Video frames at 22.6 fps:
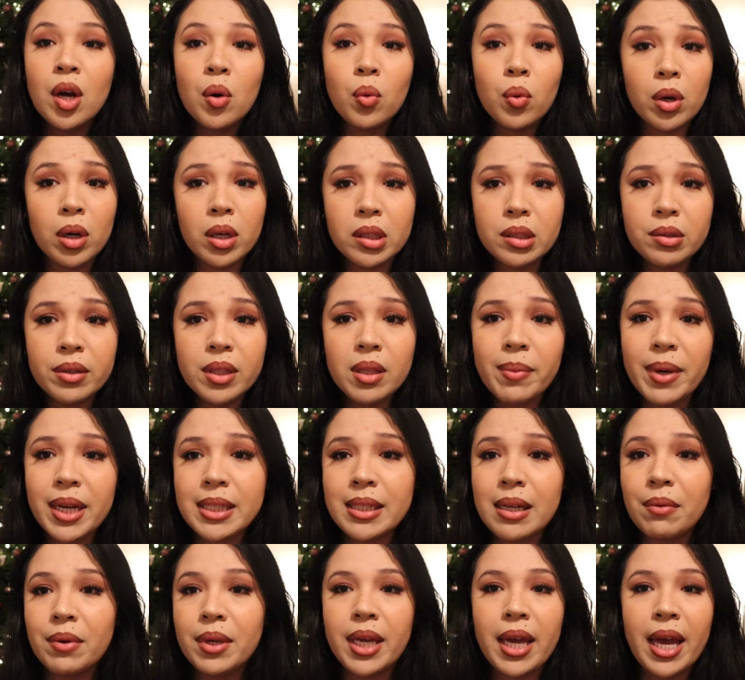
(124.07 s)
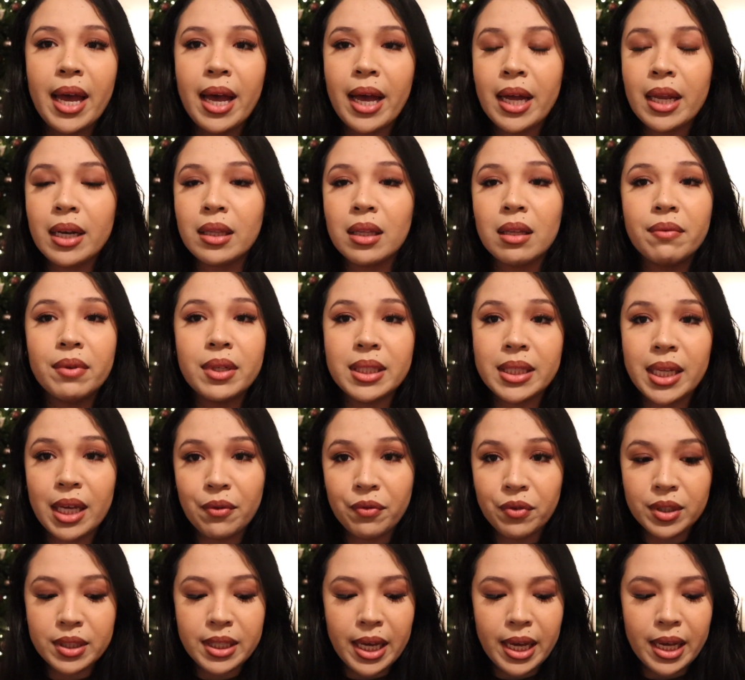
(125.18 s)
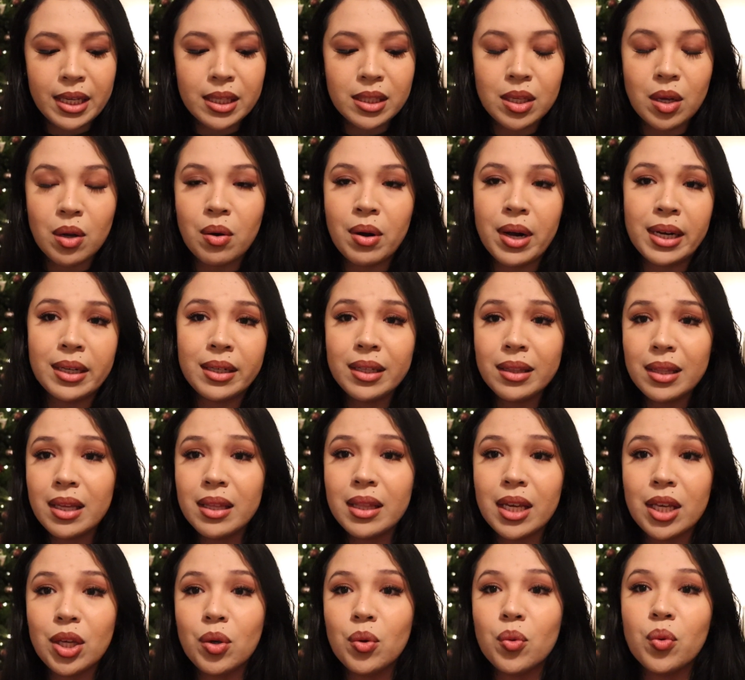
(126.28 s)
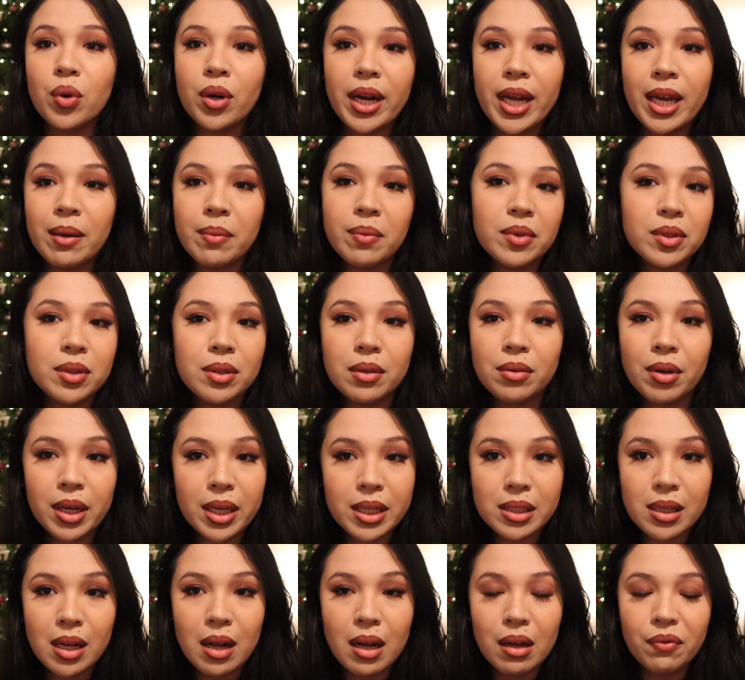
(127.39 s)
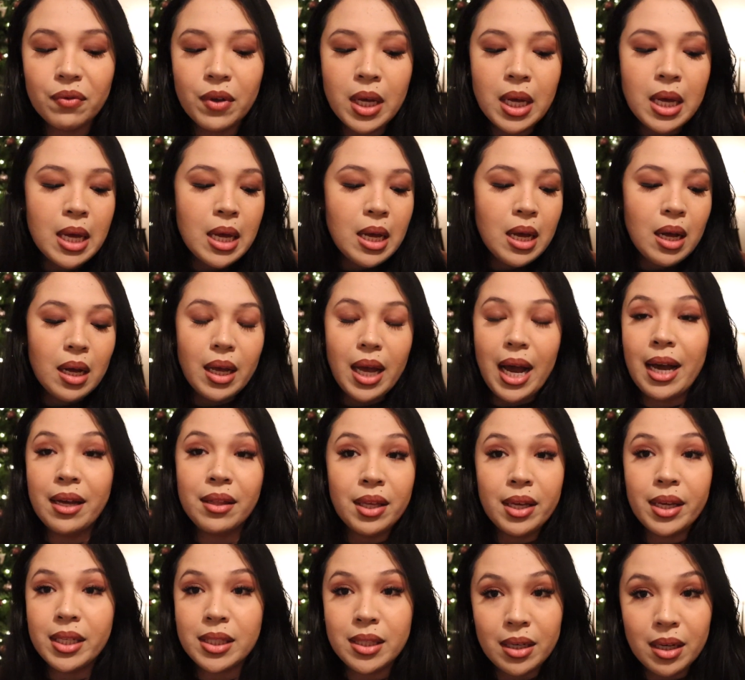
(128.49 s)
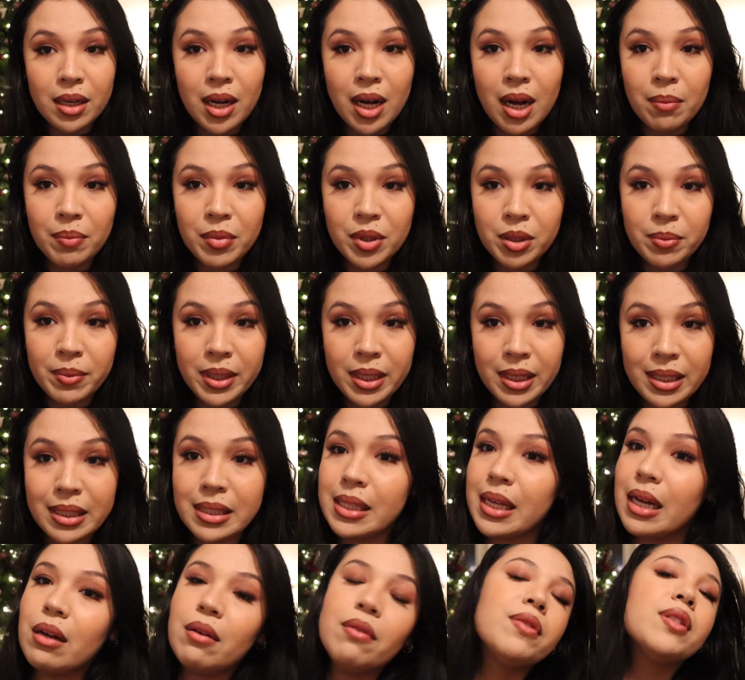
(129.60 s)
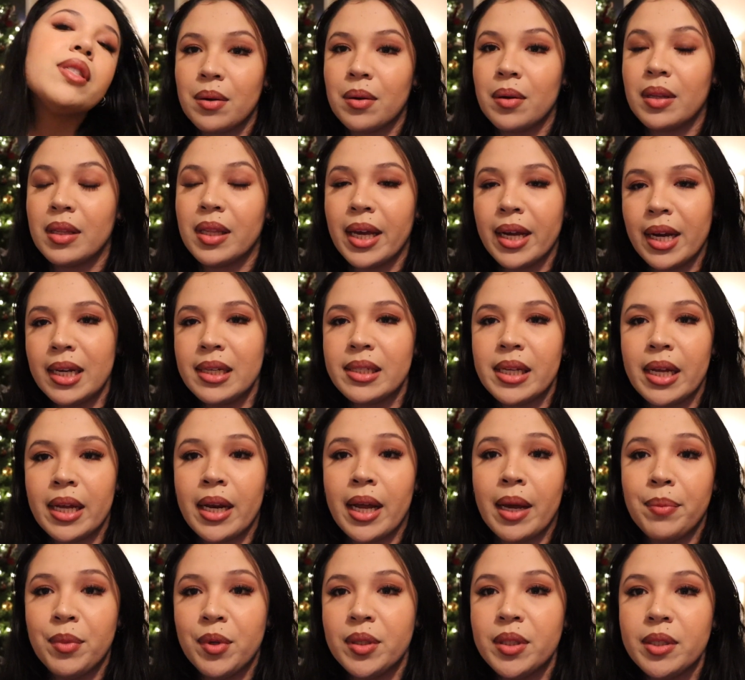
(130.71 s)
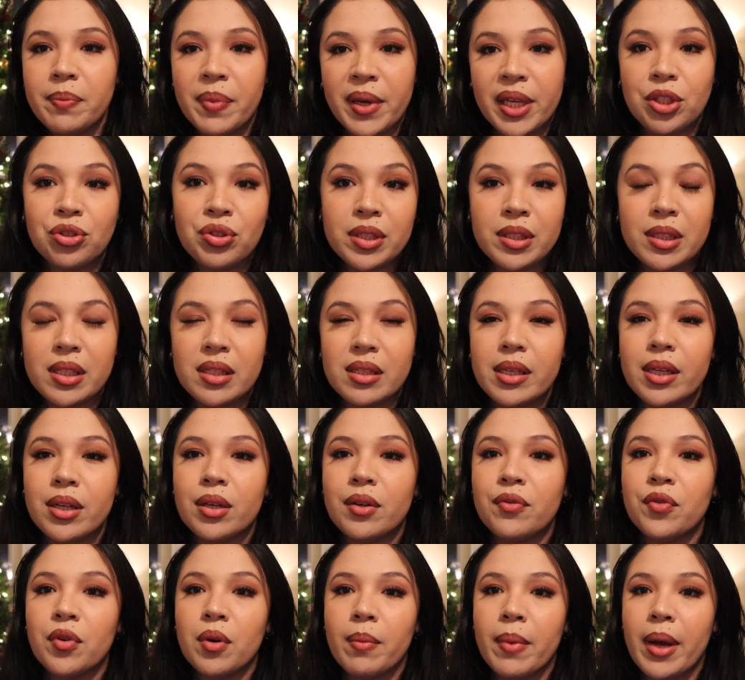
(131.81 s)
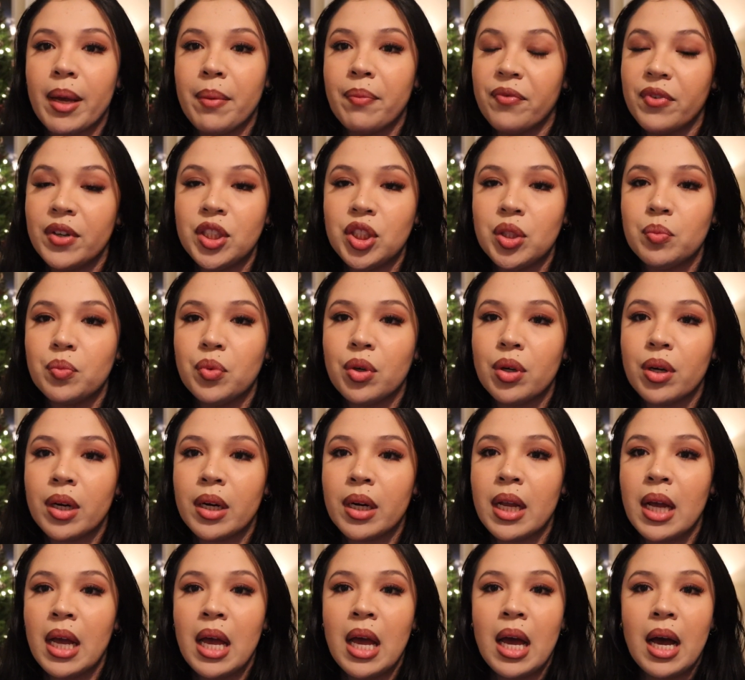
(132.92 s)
We're all doing the best that we can, living day for day. So anything that you were able to cross off, I think is an accomplishment in itself. So like I said, I'm using Pinterest this year for my vision board.